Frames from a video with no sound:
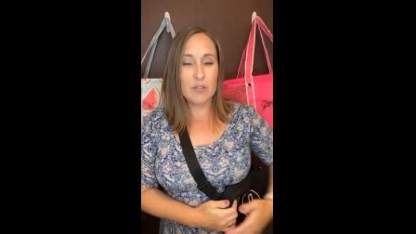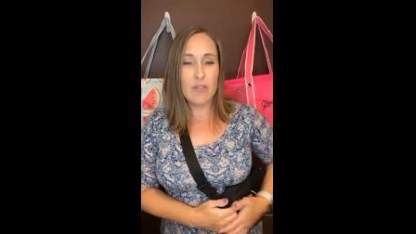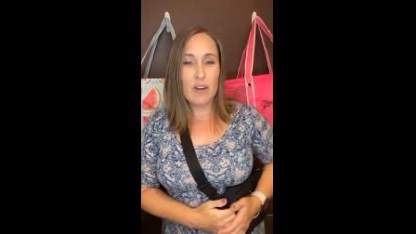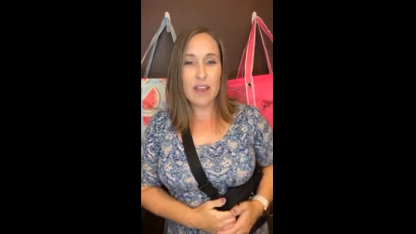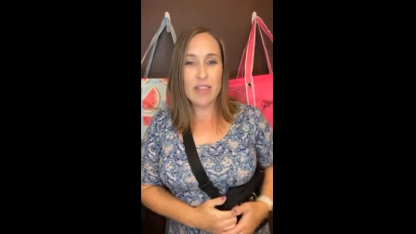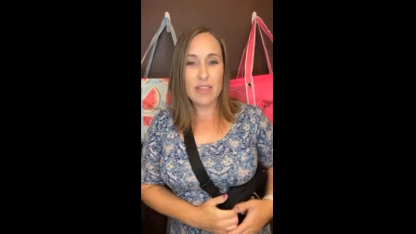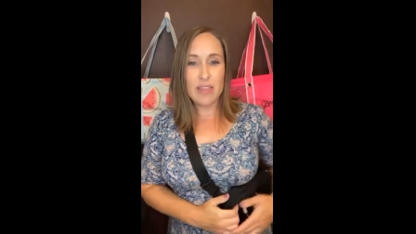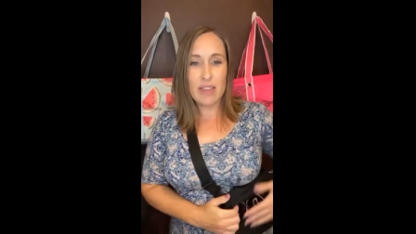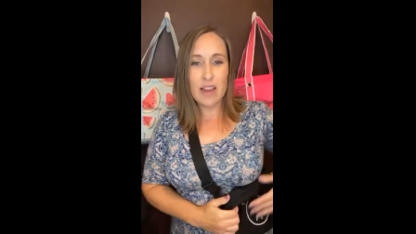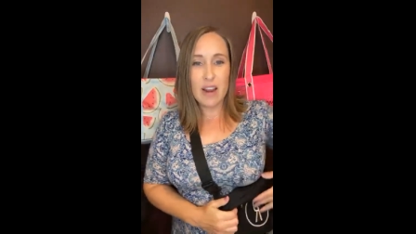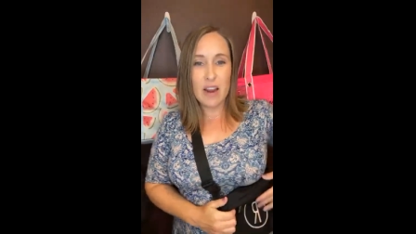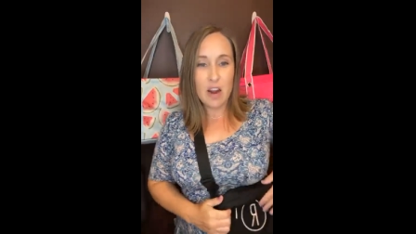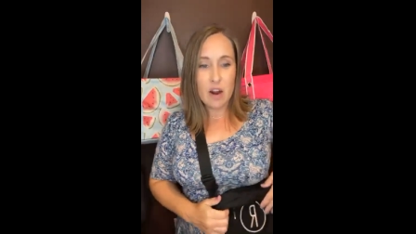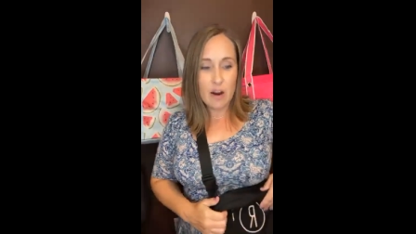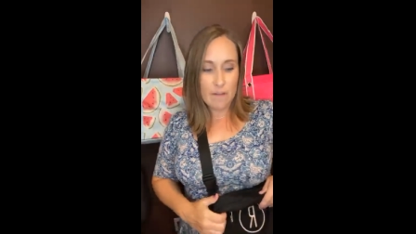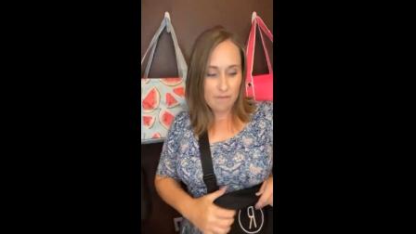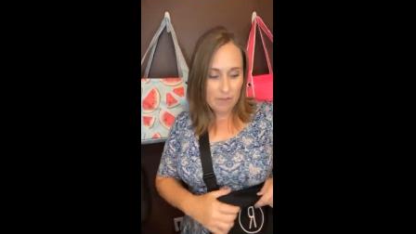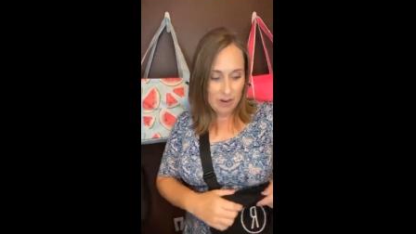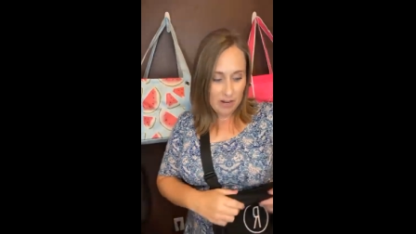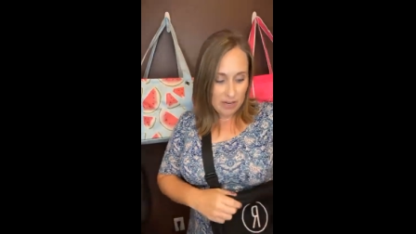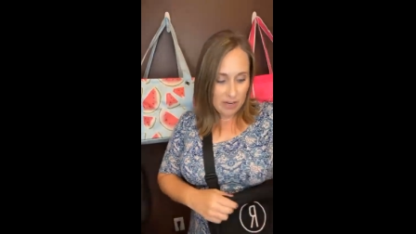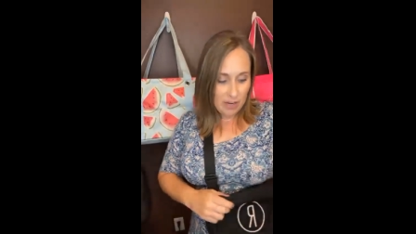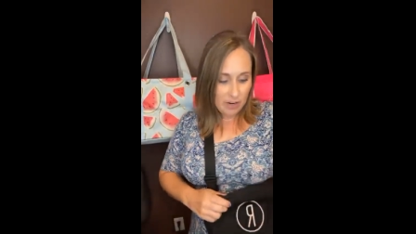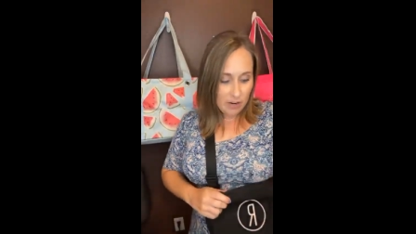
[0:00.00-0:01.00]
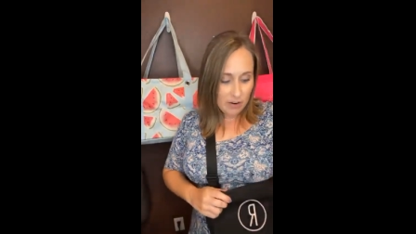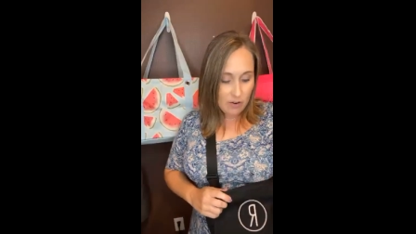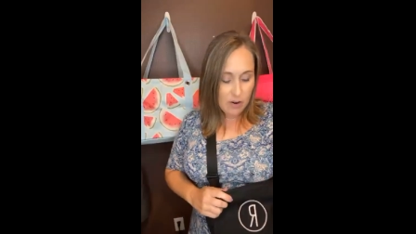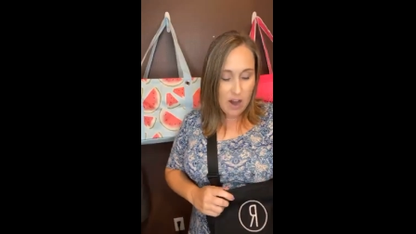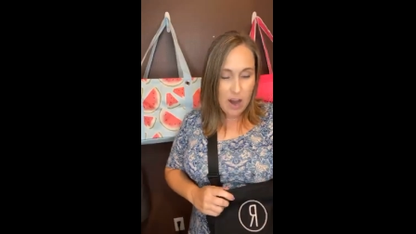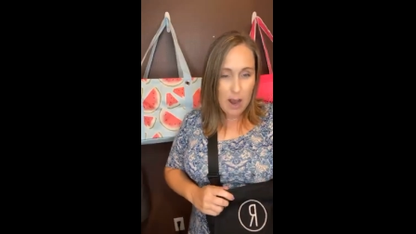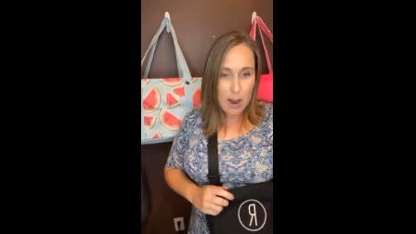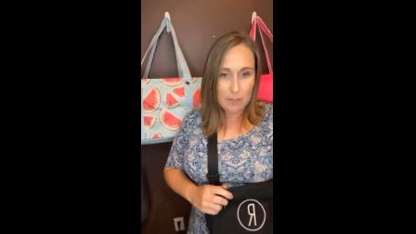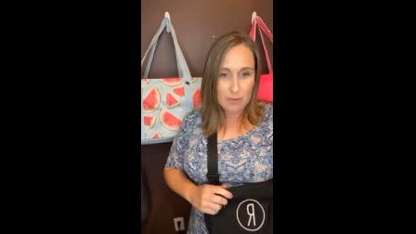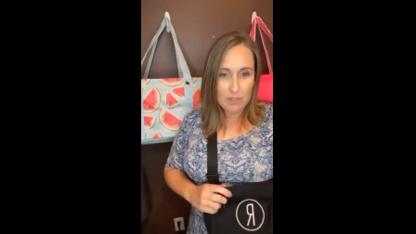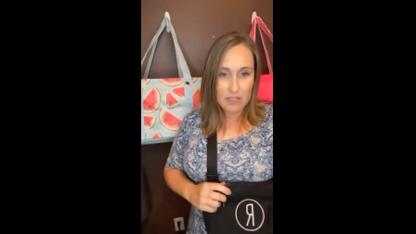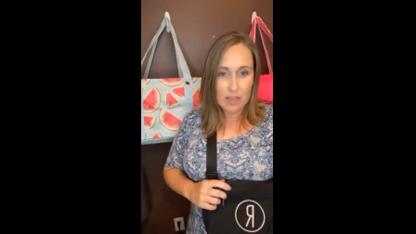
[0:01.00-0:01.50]
It's right there. If I need to
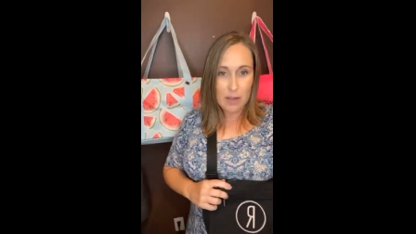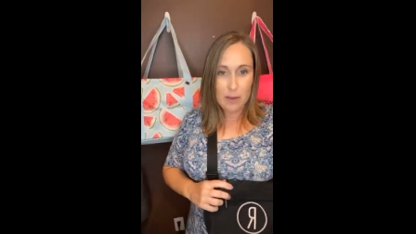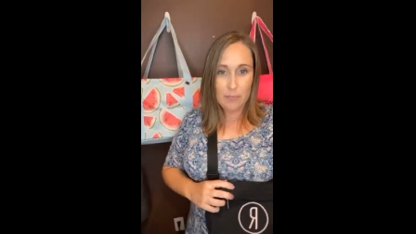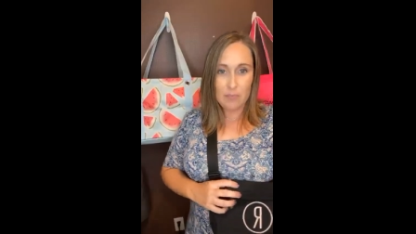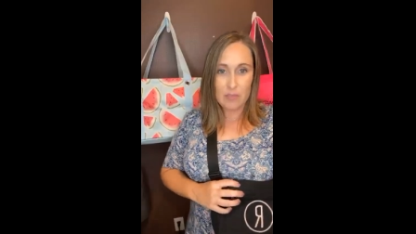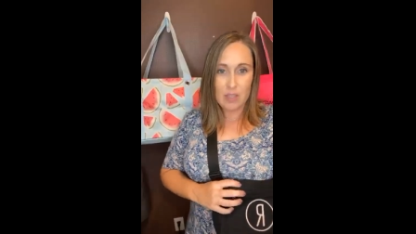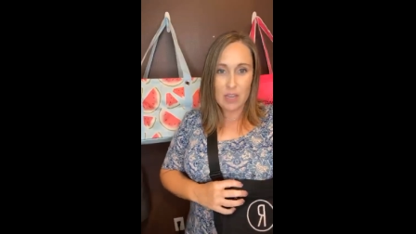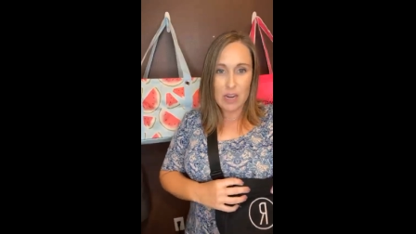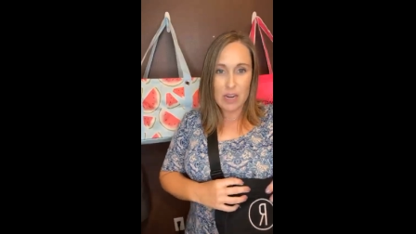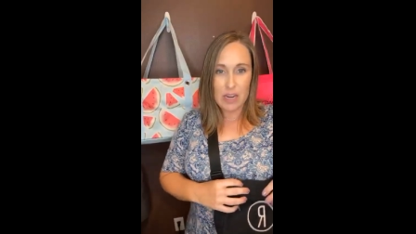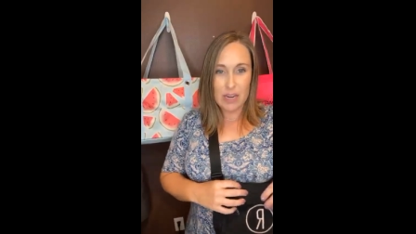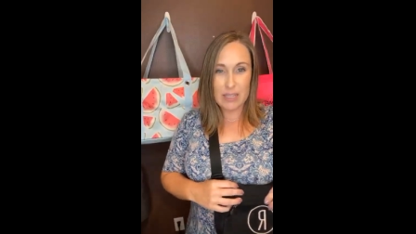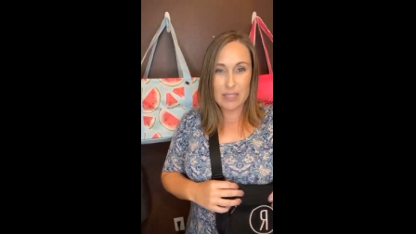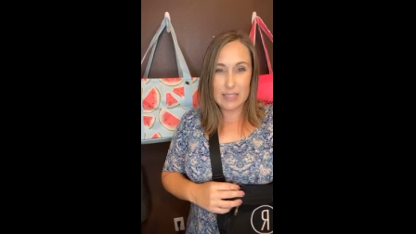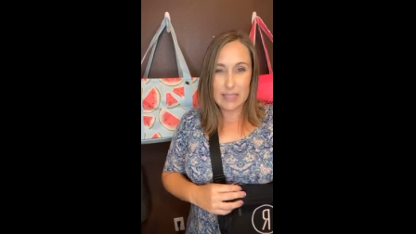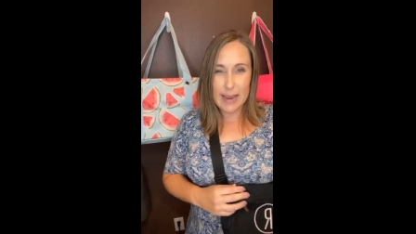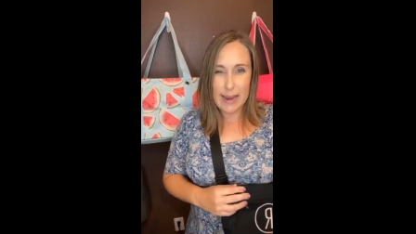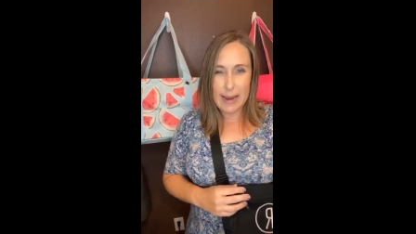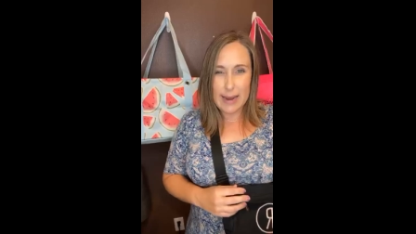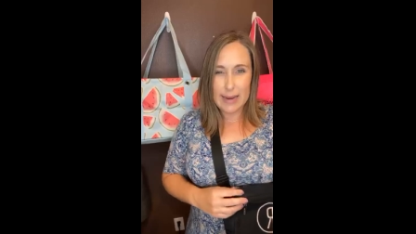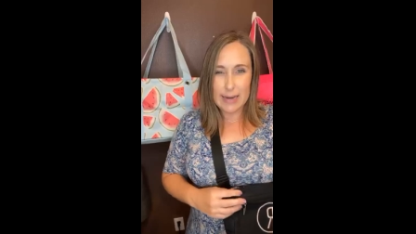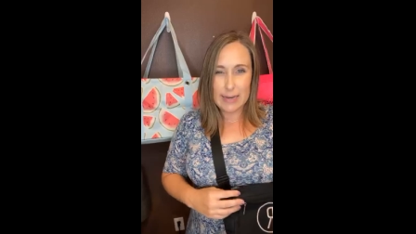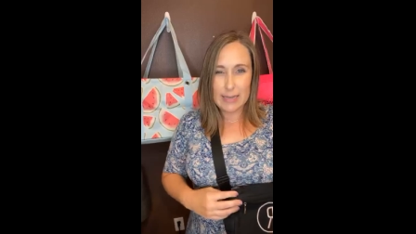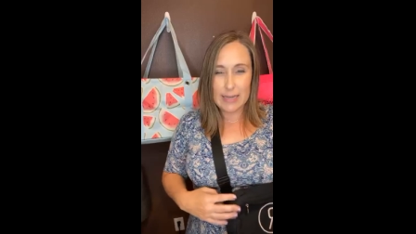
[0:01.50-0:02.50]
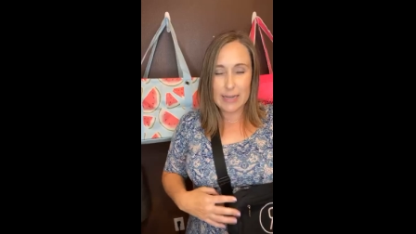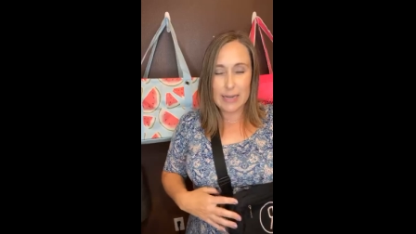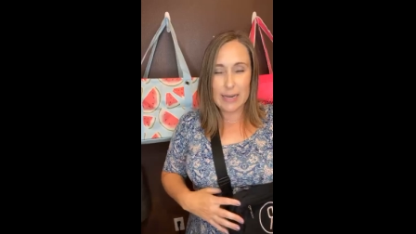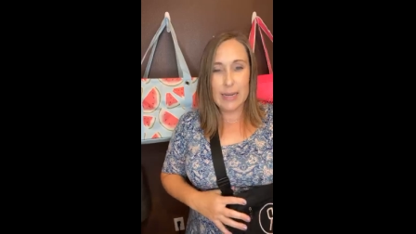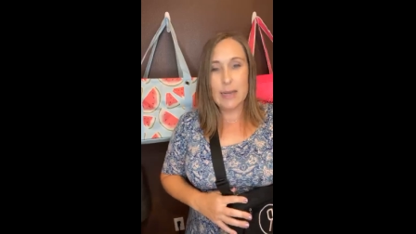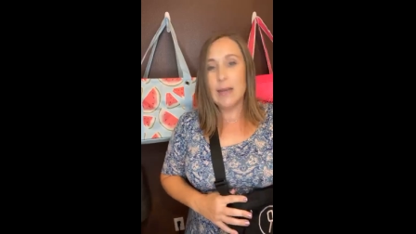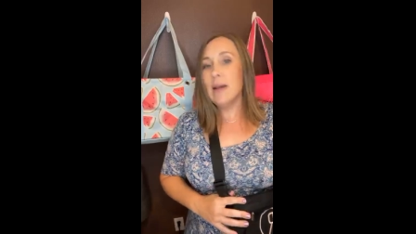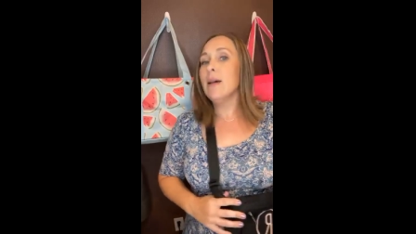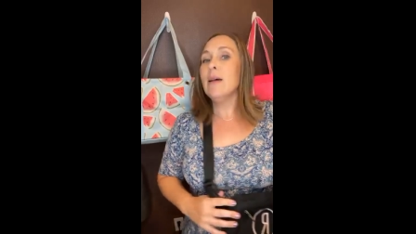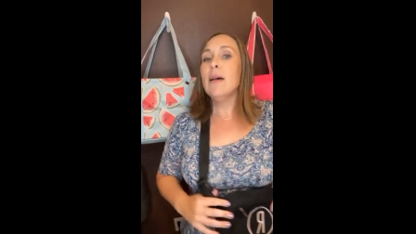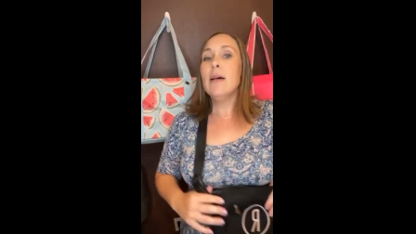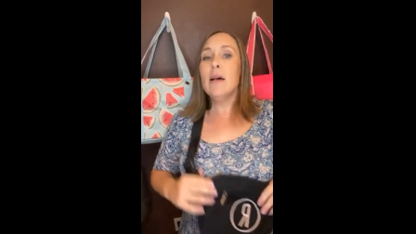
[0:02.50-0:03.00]
grab something, it's
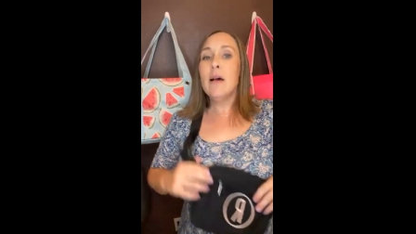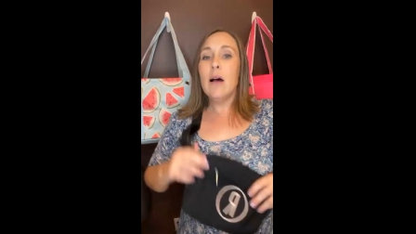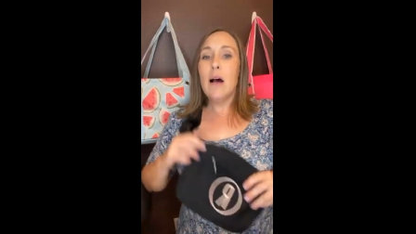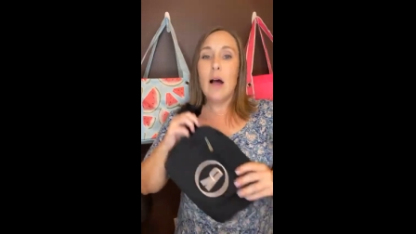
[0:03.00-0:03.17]
handy.